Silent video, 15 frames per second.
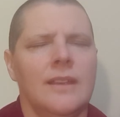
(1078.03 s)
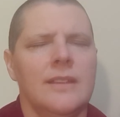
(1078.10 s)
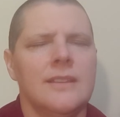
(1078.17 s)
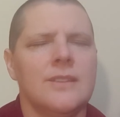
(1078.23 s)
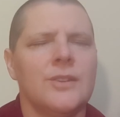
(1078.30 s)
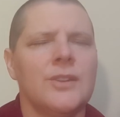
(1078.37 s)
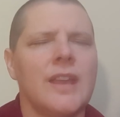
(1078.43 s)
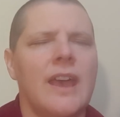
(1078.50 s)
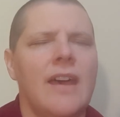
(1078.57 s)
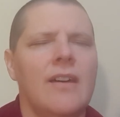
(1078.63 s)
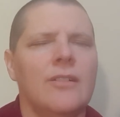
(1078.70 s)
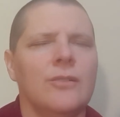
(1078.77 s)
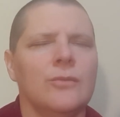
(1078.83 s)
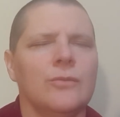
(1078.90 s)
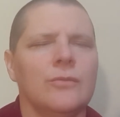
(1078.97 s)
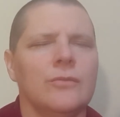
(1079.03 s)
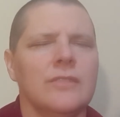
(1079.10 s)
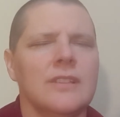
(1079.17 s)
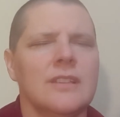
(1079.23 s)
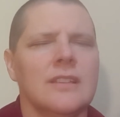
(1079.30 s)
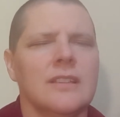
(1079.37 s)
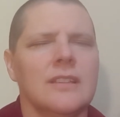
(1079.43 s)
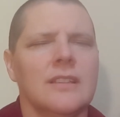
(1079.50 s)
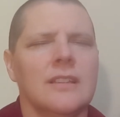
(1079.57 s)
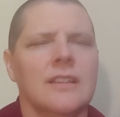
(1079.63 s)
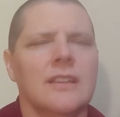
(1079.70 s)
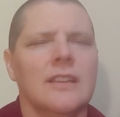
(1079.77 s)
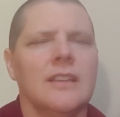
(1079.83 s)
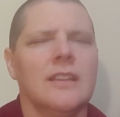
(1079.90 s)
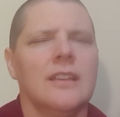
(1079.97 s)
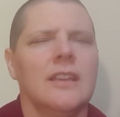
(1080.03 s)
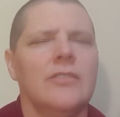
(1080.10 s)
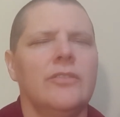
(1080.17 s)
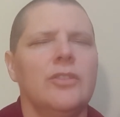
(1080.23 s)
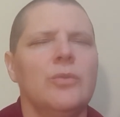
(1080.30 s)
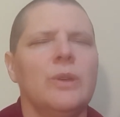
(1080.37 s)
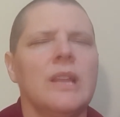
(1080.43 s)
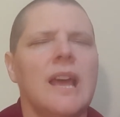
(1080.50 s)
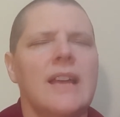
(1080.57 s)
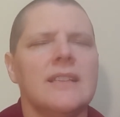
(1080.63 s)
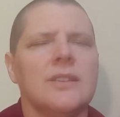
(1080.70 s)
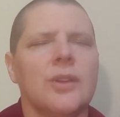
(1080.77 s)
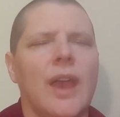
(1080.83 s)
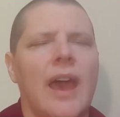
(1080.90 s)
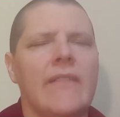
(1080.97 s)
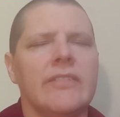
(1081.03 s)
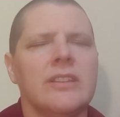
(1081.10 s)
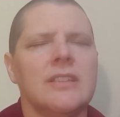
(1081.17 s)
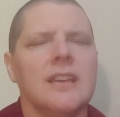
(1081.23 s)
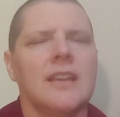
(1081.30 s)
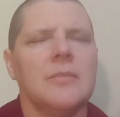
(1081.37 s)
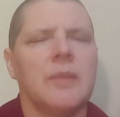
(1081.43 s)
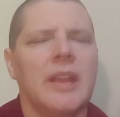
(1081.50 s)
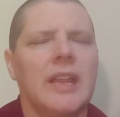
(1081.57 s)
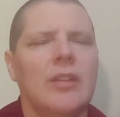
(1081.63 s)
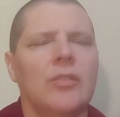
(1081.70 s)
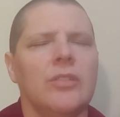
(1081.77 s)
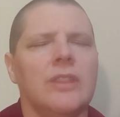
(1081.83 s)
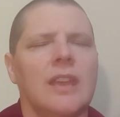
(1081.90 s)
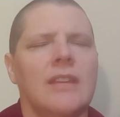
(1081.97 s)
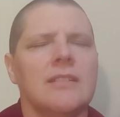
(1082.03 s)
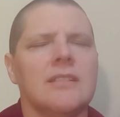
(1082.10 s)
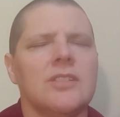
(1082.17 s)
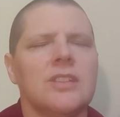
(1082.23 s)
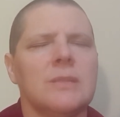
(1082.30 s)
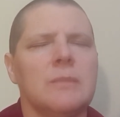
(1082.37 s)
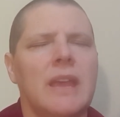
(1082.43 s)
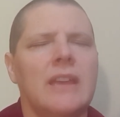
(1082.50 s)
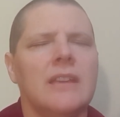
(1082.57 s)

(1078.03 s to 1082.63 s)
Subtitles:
So now, if you realize you haven't done many good things, just make